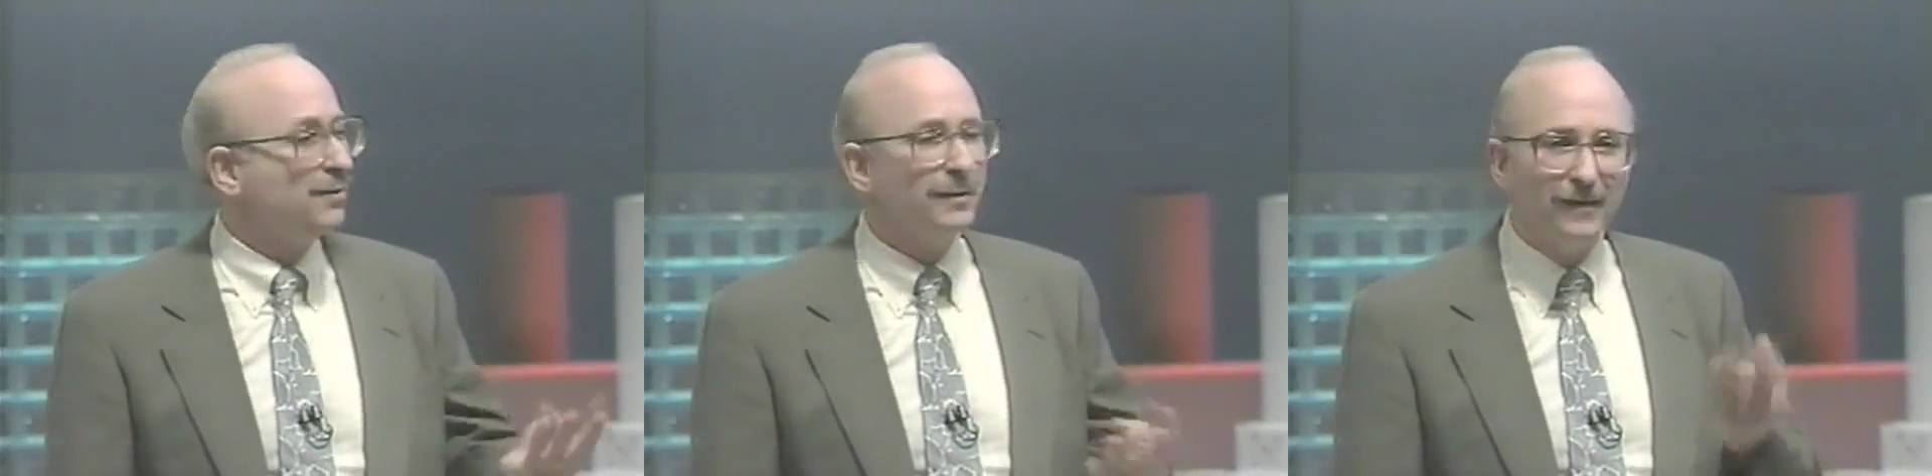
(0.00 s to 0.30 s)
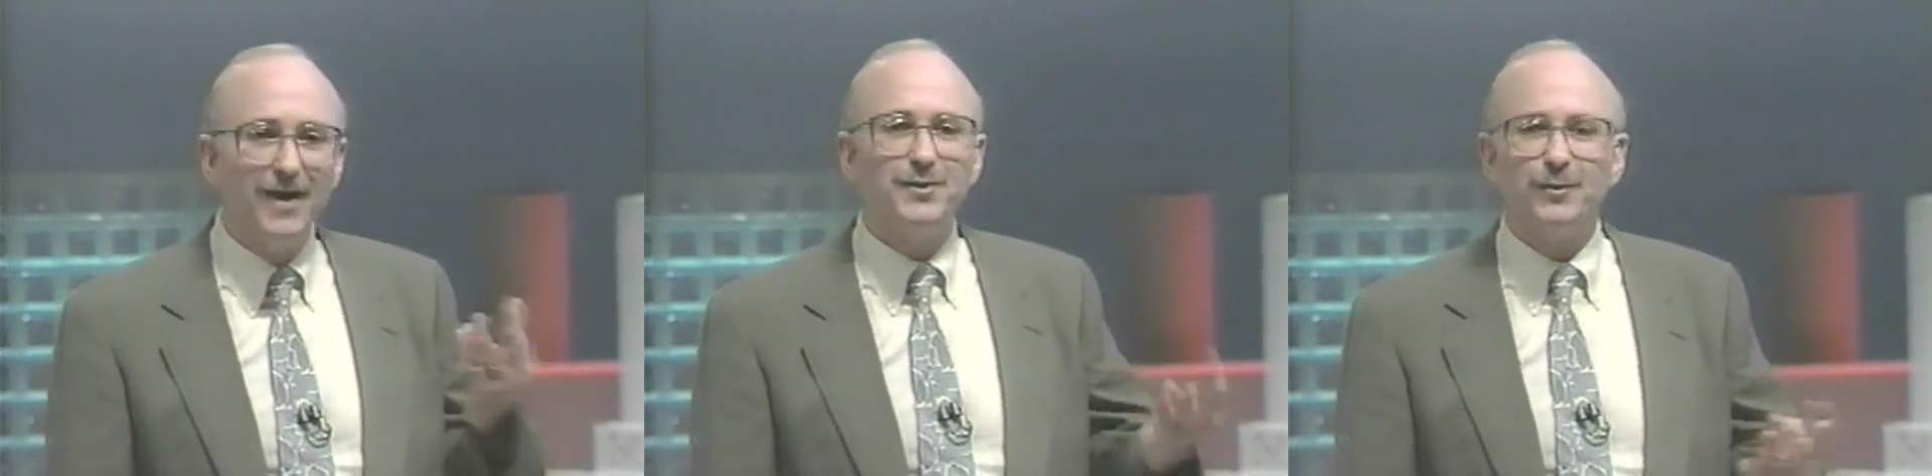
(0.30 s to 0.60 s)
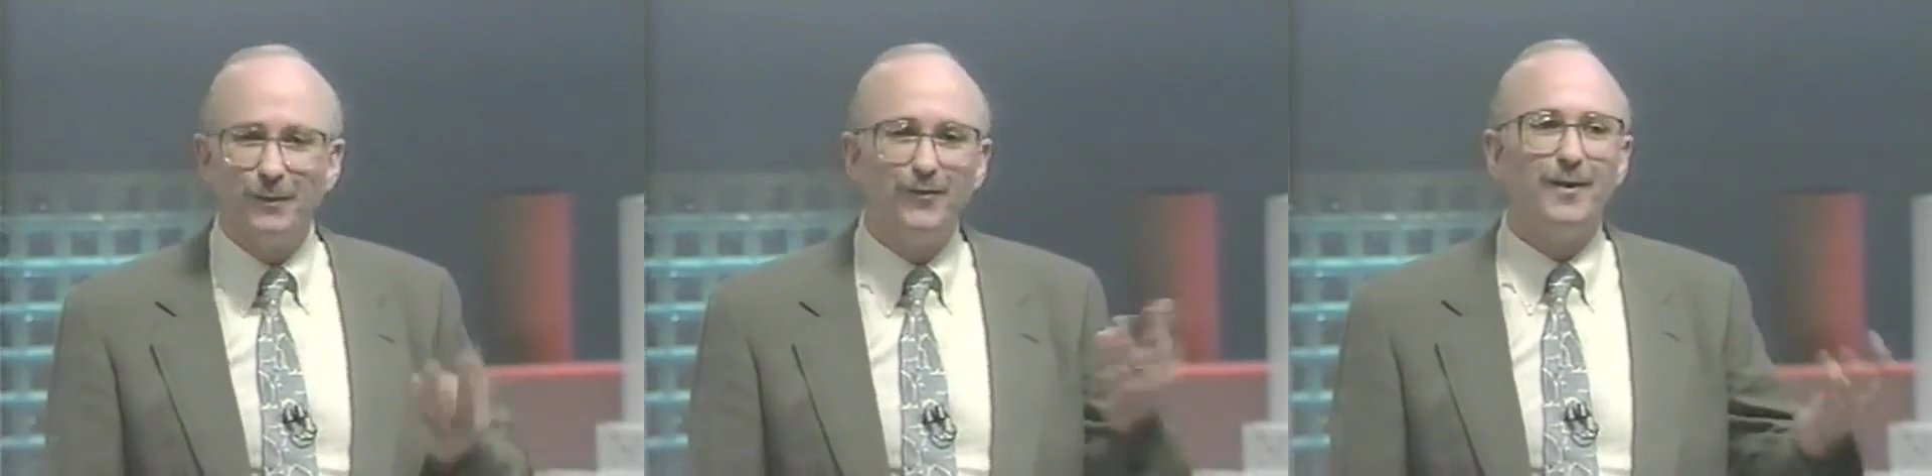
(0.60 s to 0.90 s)
to advise you
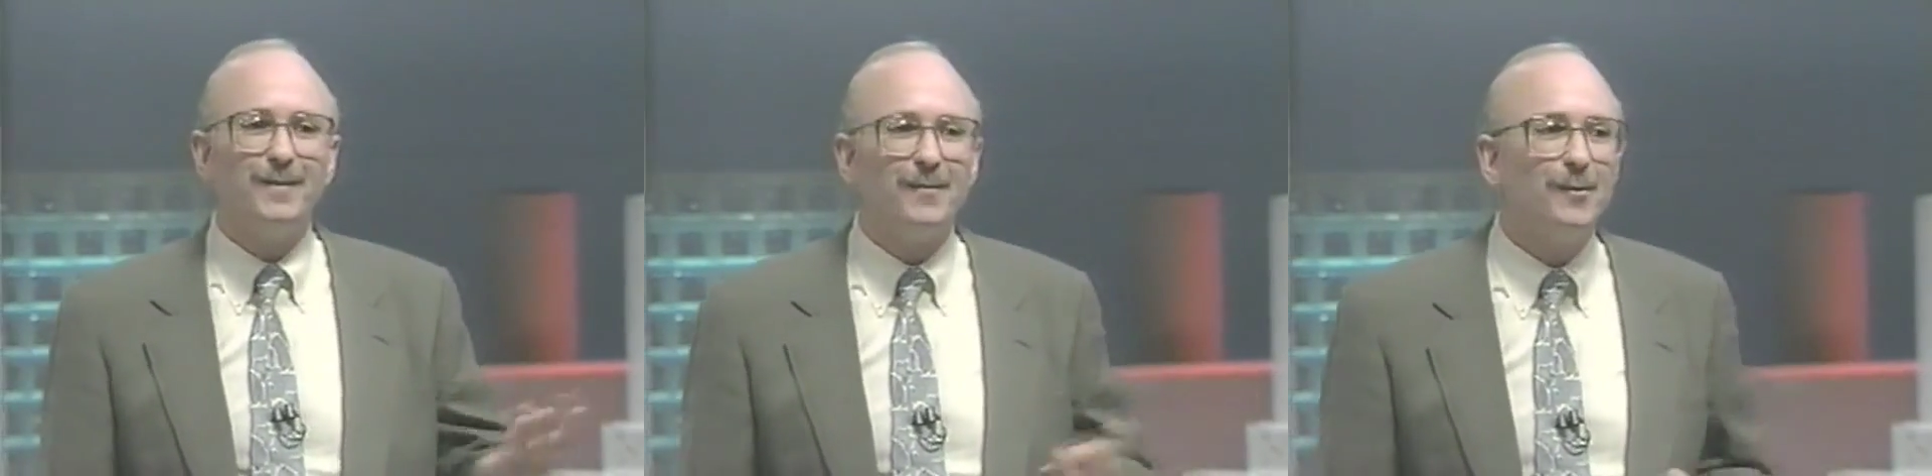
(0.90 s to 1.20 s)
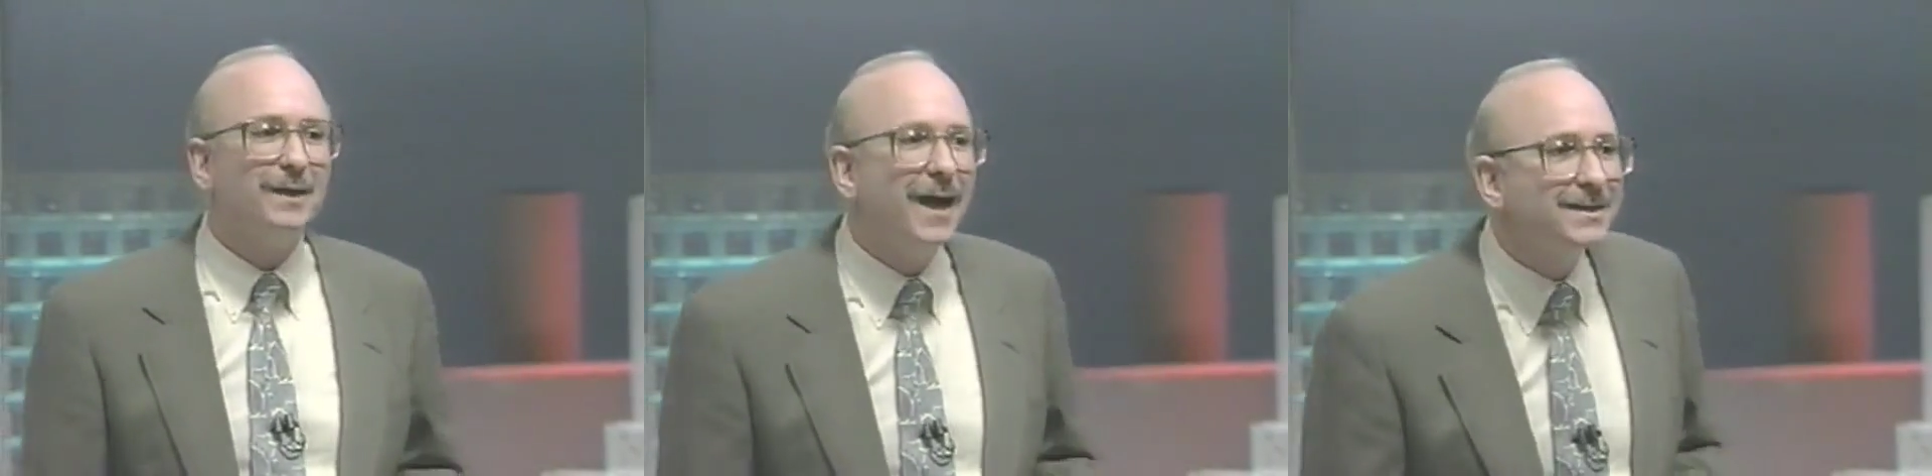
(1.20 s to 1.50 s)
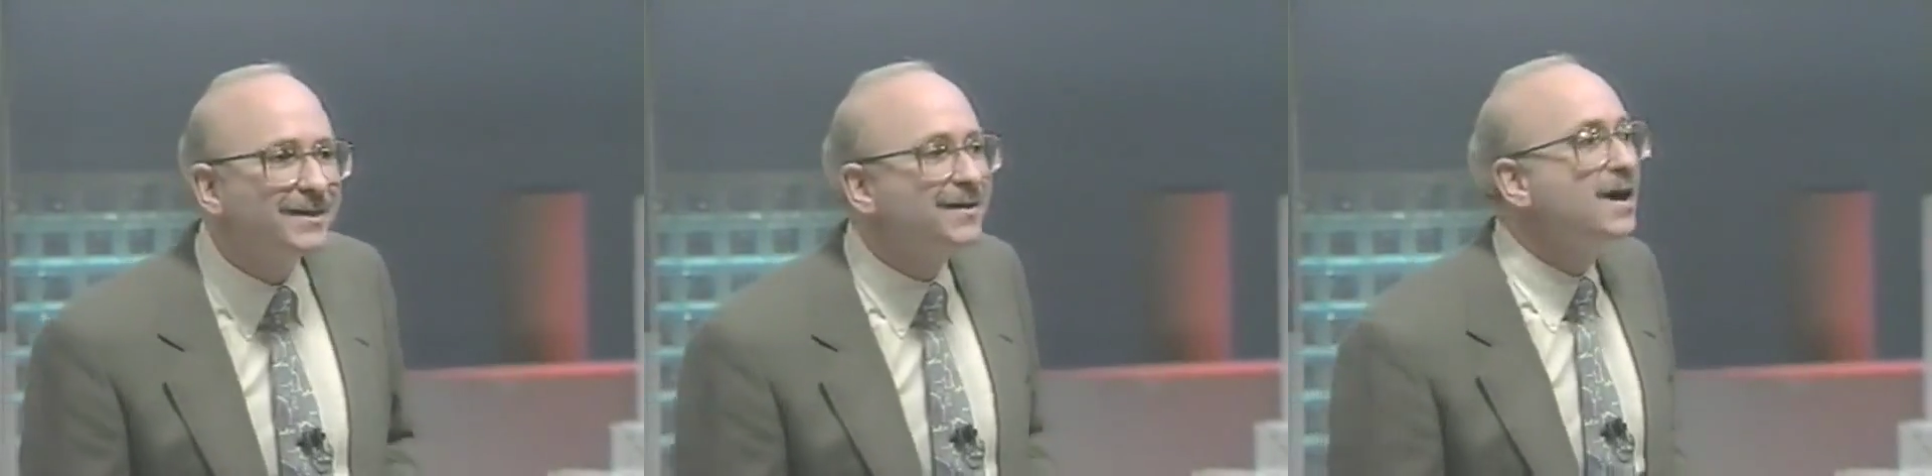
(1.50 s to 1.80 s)
to avoid memorable
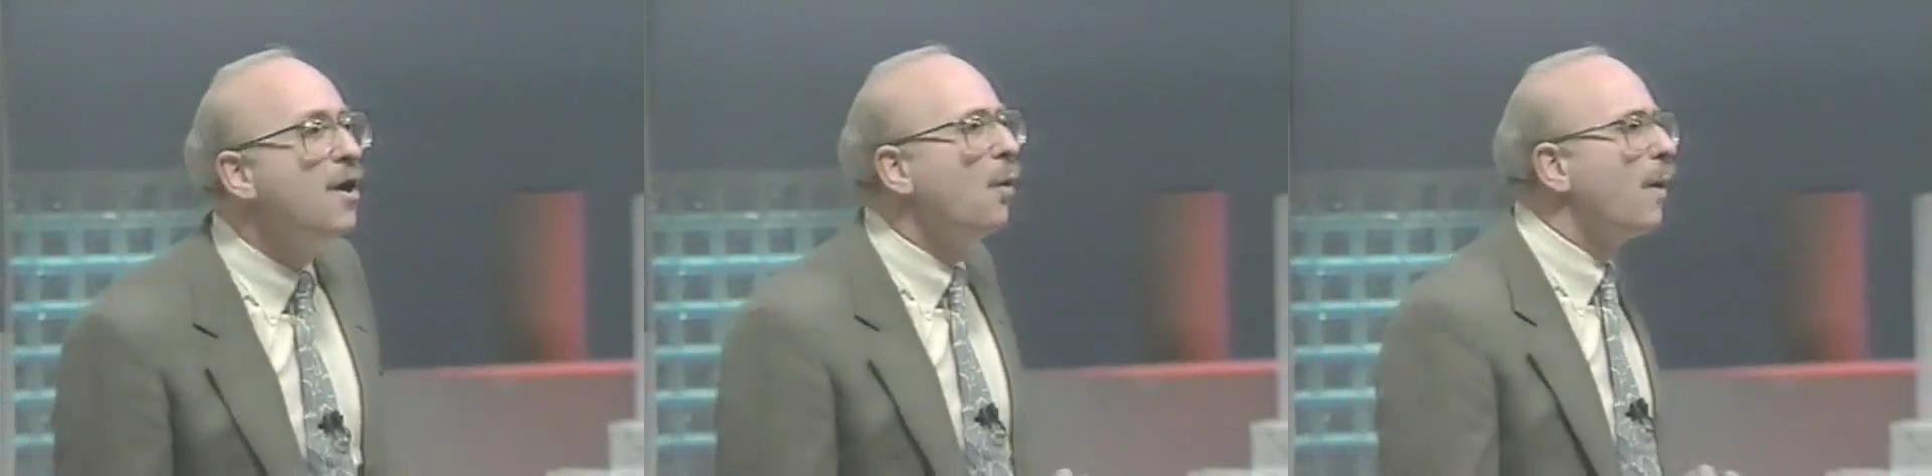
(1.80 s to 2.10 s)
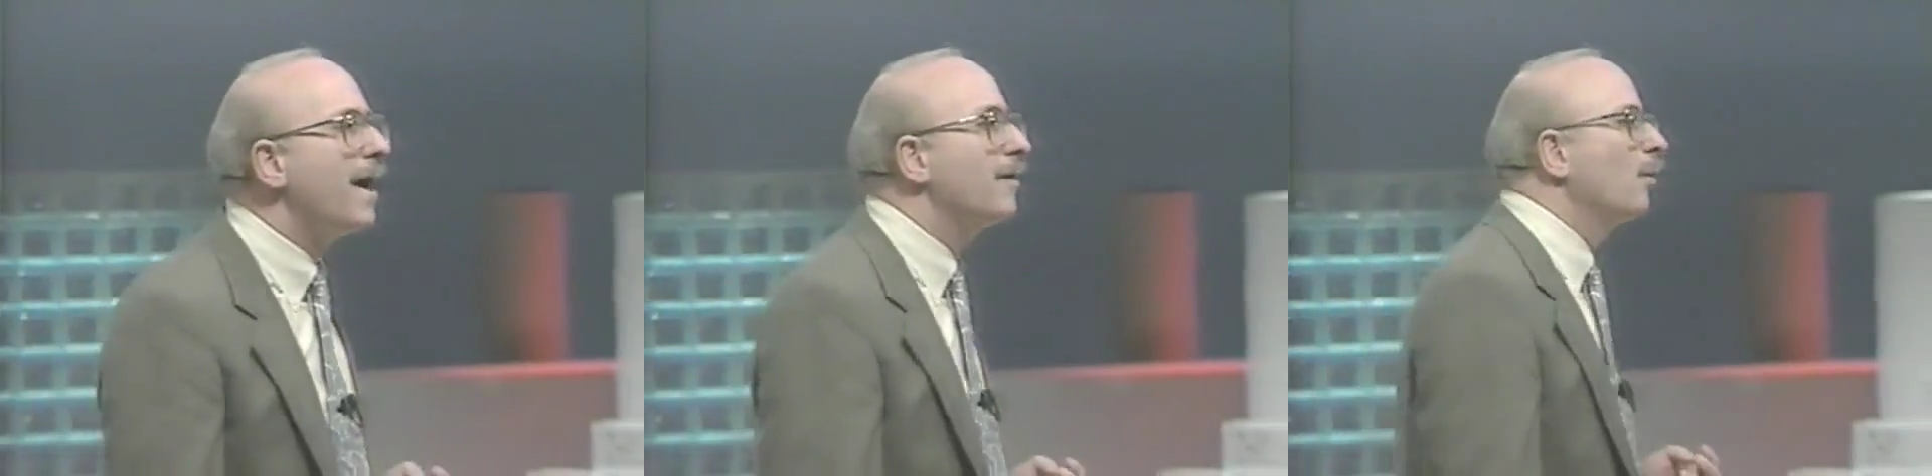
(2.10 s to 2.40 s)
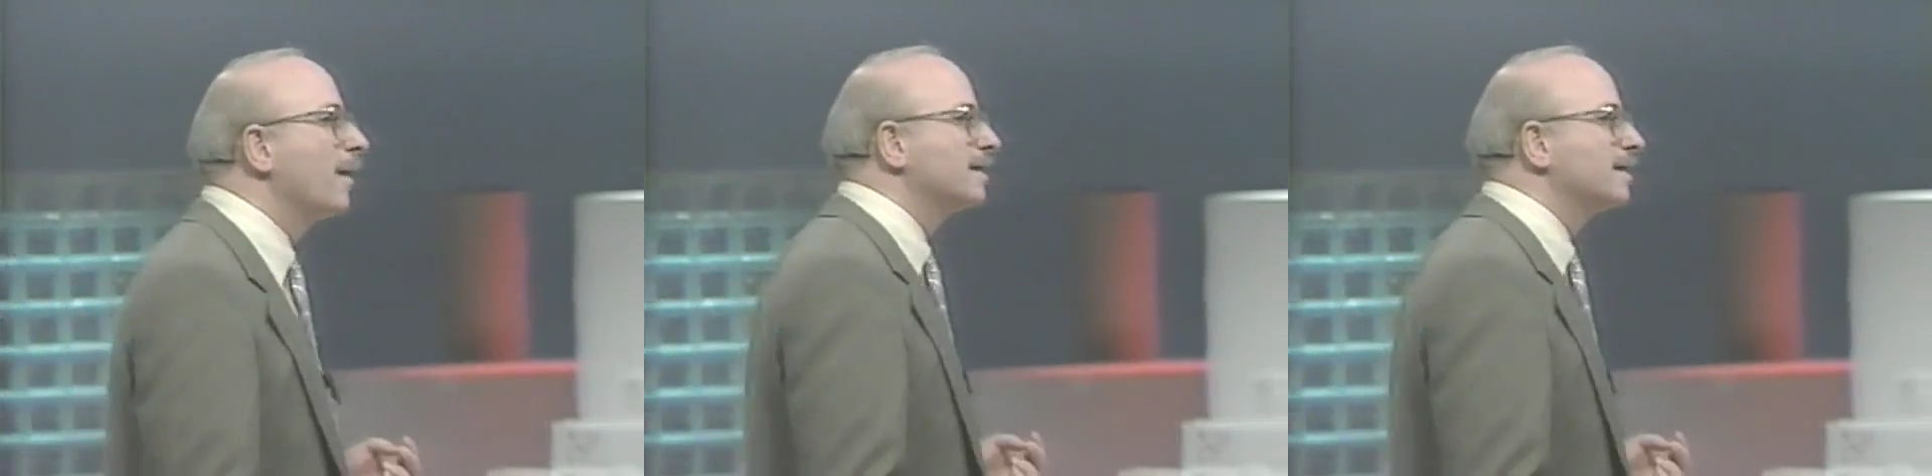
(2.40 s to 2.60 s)
accidents. Where, where